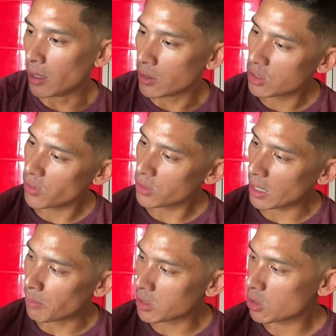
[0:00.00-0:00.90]
it just feels
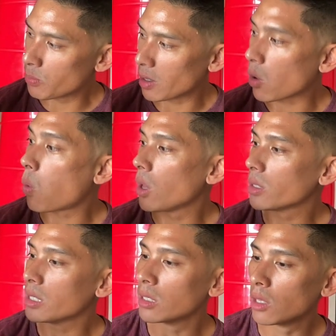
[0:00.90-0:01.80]
like a much better
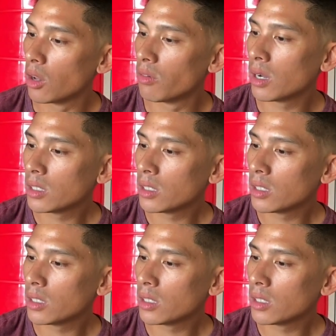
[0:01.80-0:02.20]
quality glove